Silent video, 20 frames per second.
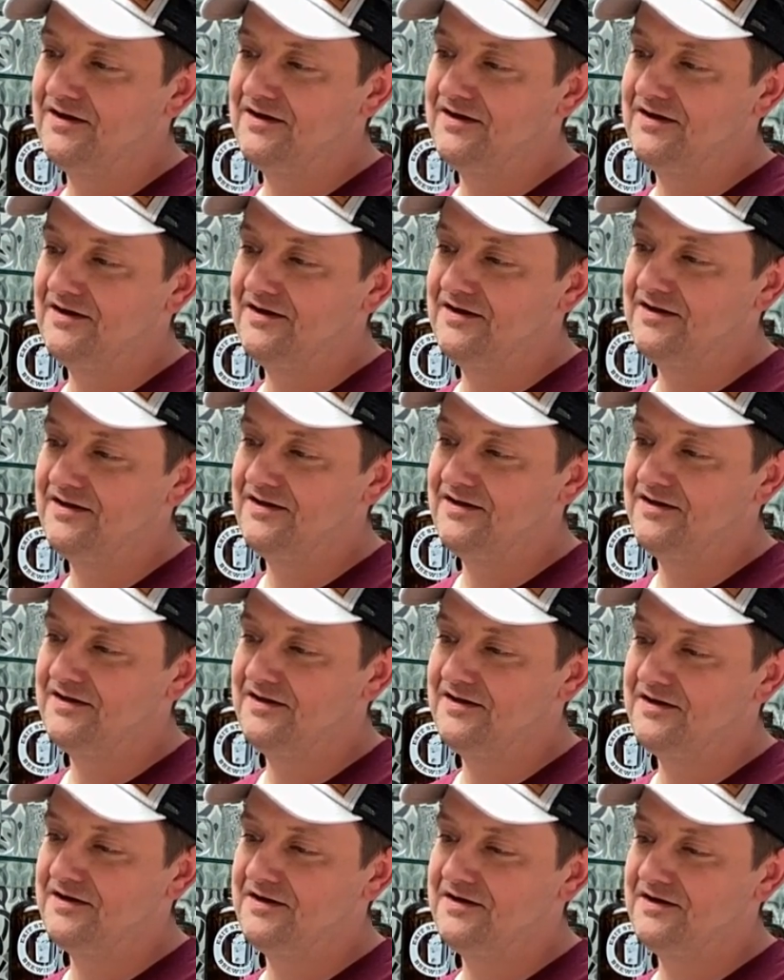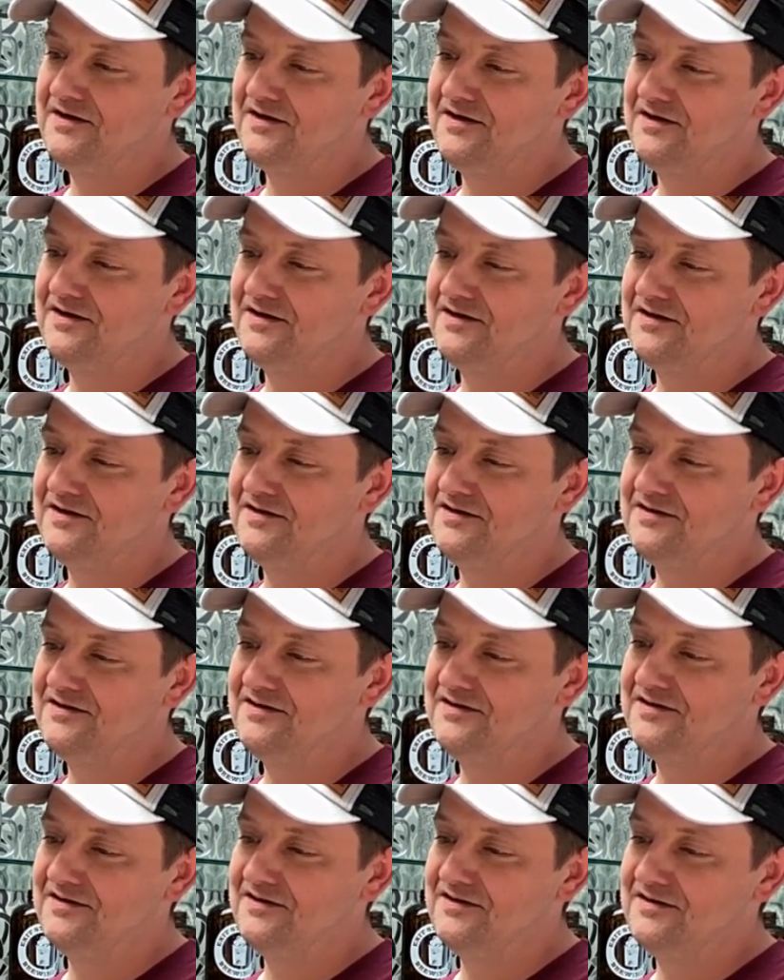
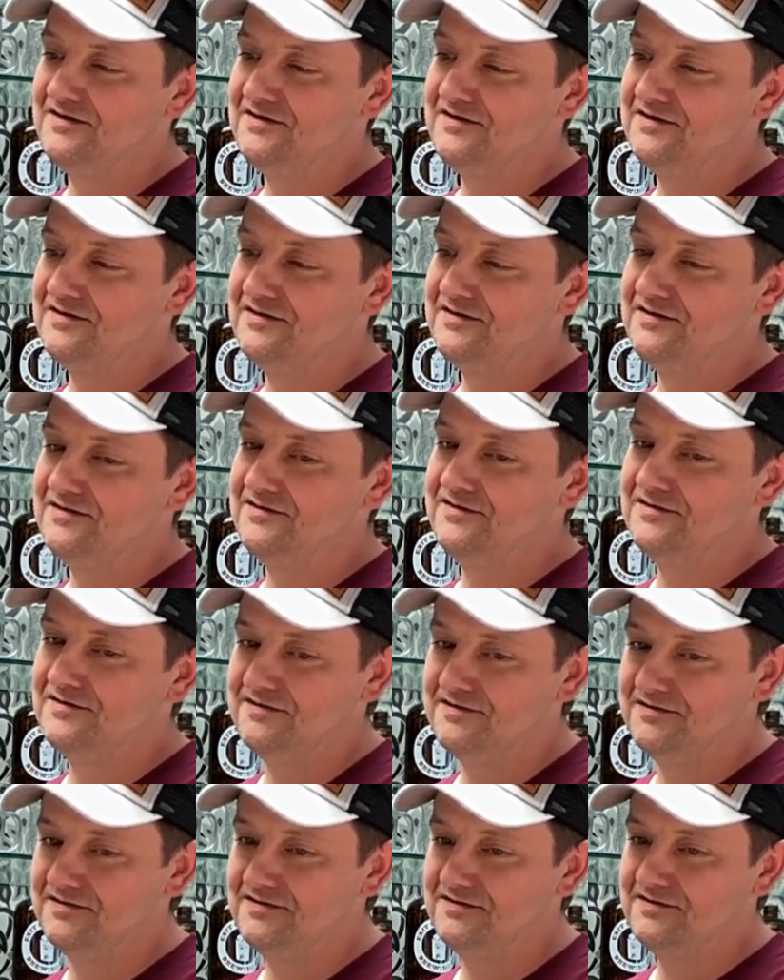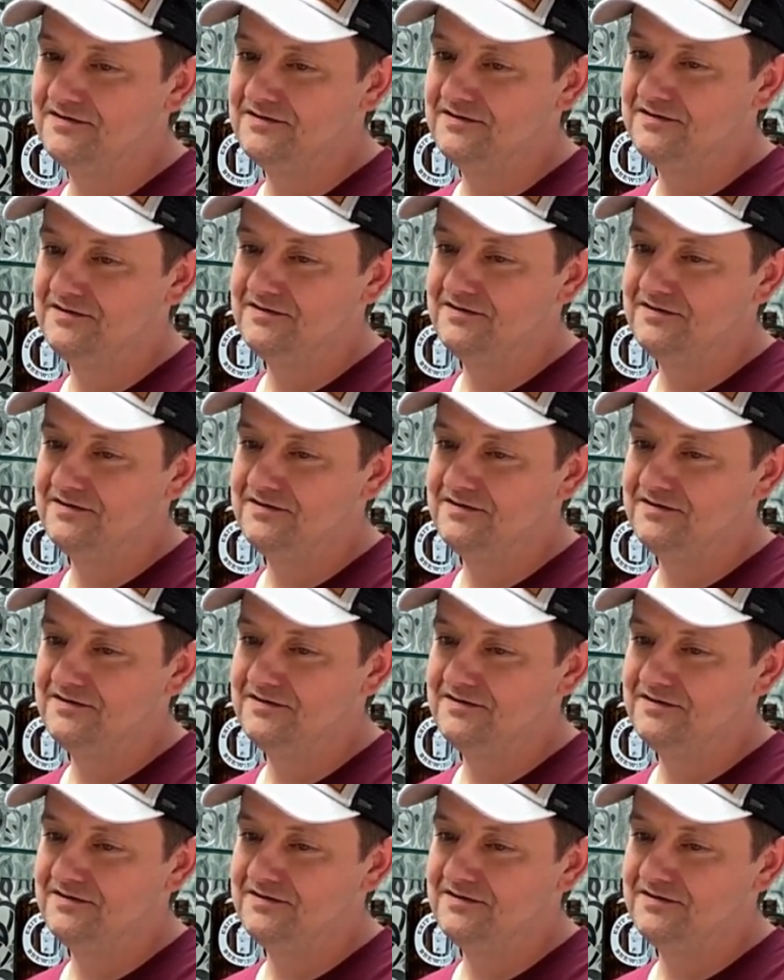No words are spoken by the person on screen.